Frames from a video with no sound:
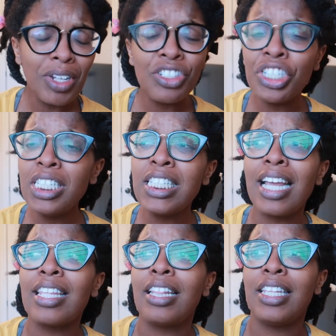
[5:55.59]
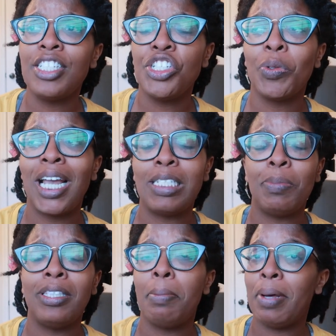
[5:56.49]
she said that this year has
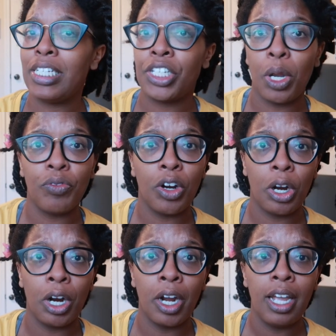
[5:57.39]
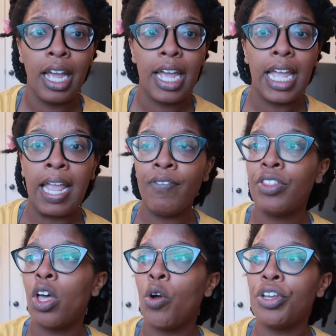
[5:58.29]
been the best year for her
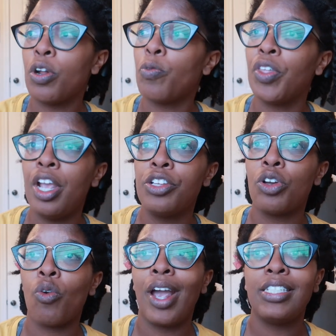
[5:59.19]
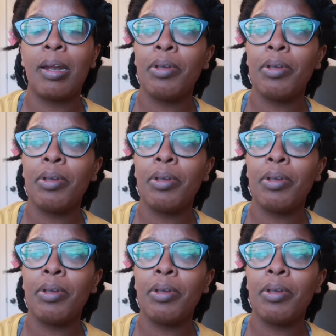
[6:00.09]
even though you know things are crazy and